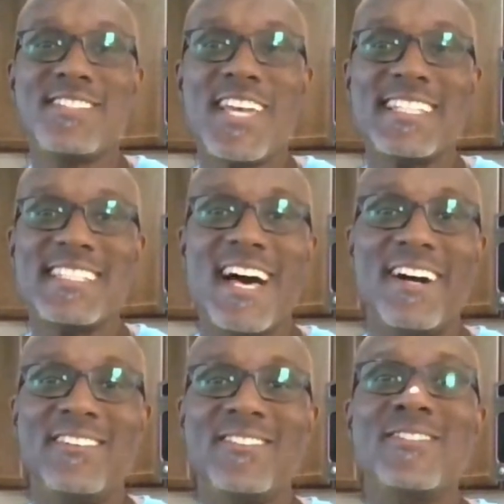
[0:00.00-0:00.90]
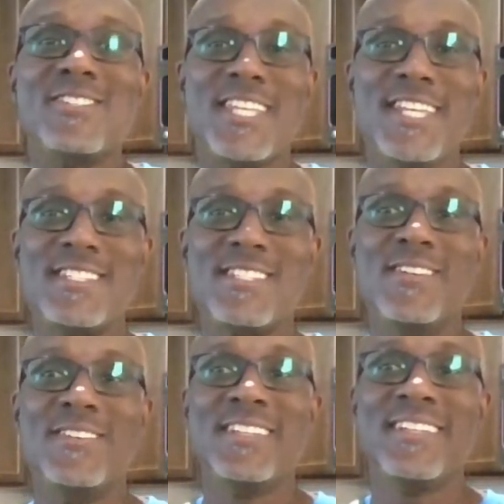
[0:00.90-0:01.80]
Check us out. We'll see you
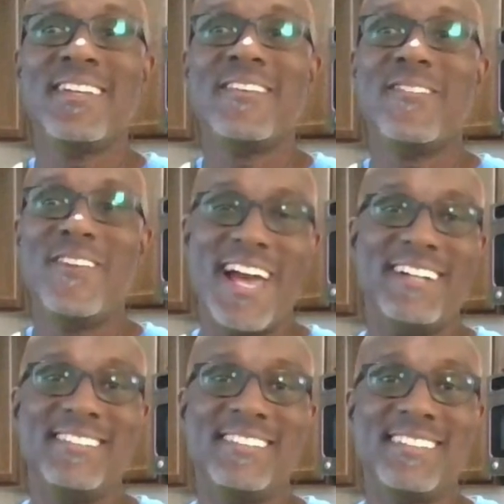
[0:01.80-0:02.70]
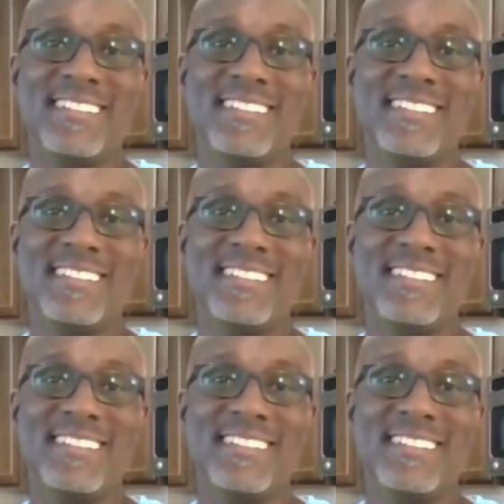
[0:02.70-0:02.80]
soon. We're out.